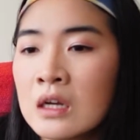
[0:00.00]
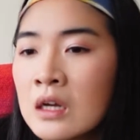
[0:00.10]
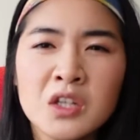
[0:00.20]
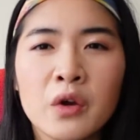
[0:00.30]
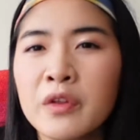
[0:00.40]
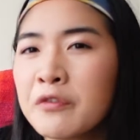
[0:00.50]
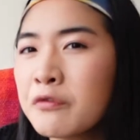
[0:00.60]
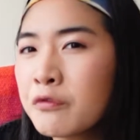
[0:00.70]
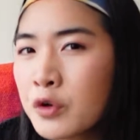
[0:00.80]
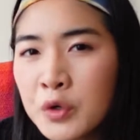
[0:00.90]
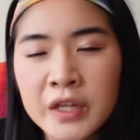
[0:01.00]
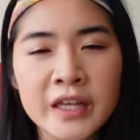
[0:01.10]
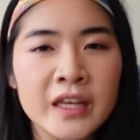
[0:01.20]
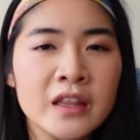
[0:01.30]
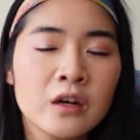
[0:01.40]
They're
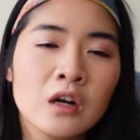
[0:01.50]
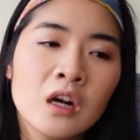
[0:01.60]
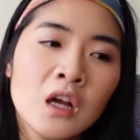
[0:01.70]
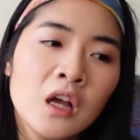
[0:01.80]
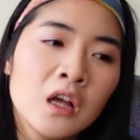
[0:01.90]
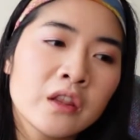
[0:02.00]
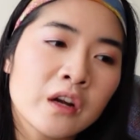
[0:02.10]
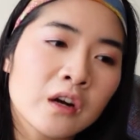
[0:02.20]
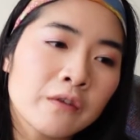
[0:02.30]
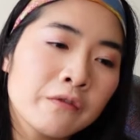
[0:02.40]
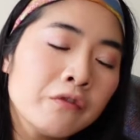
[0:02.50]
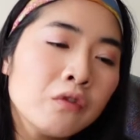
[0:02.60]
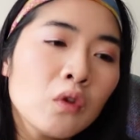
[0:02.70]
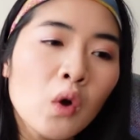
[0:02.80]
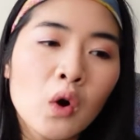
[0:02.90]
fruity, they're
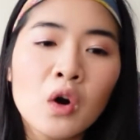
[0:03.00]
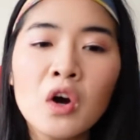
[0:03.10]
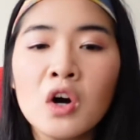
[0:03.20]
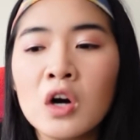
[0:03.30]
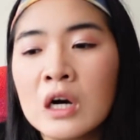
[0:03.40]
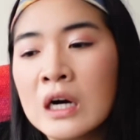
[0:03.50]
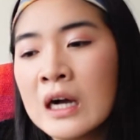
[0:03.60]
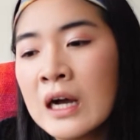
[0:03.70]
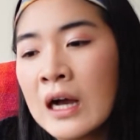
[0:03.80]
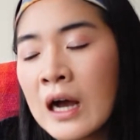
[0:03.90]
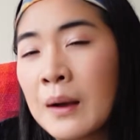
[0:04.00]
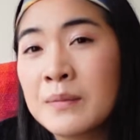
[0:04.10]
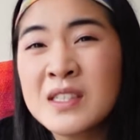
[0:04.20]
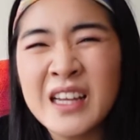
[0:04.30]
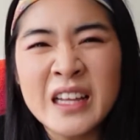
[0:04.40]
floral,
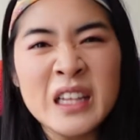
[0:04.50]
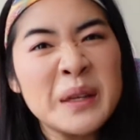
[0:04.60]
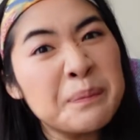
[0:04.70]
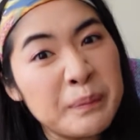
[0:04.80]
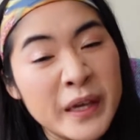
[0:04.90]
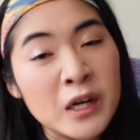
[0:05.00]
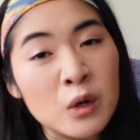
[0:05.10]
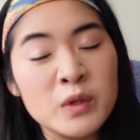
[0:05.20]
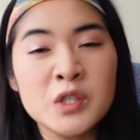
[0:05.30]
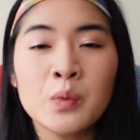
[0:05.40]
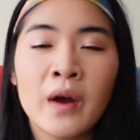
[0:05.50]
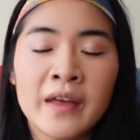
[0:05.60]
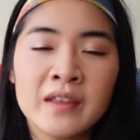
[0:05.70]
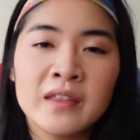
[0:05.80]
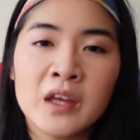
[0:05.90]
slightly bitter, which is why
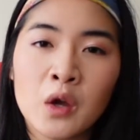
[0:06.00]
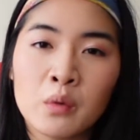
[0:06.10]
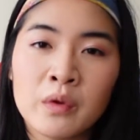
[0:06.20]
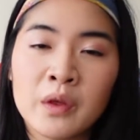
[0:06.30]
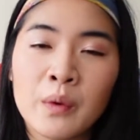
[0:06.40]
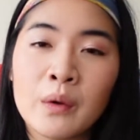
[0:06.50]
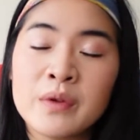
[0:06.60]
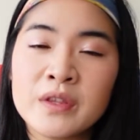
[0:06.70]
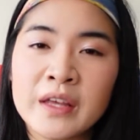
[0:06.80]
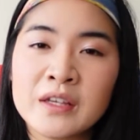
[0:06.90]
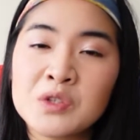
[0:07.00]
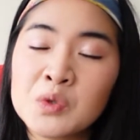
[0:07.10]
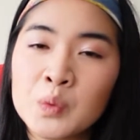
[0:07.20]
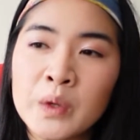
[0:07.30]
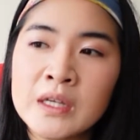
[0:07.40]
I think they go really well with like
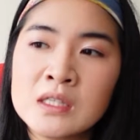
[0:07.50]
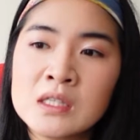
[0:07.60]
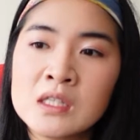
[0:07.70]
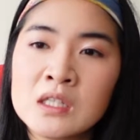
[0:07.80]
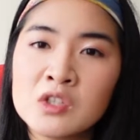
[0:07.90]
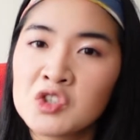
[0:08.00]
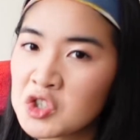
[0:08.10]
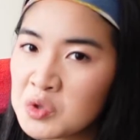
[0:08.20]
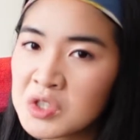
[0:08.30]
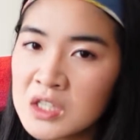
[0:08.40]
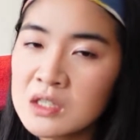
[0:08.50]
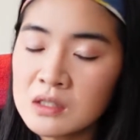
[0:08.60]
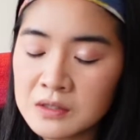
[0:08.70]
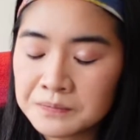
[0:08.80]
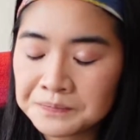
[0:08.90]
sweet
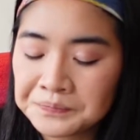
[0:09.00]
juices.